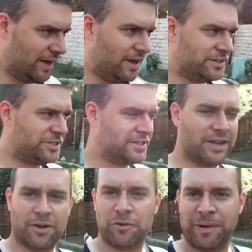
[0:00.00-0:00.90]
Just getting a
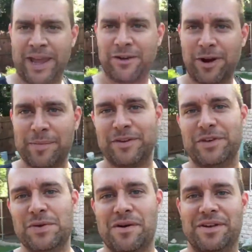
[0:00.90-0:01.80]
whole
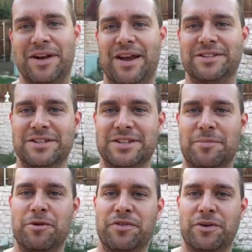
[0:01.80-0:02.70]
panoramic view of it now since
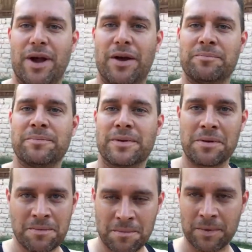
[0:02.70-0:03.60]
I'm moving around.
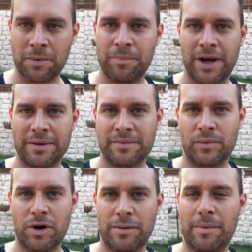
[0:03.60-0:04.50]
But
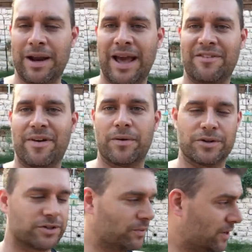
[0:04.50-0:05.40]
we're at about a half hour,
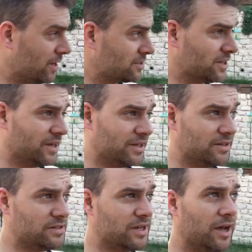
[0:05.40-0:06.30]
so what I'll say
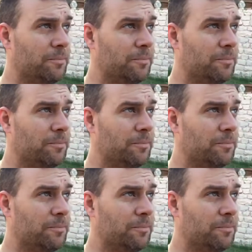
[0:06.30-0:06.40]
is,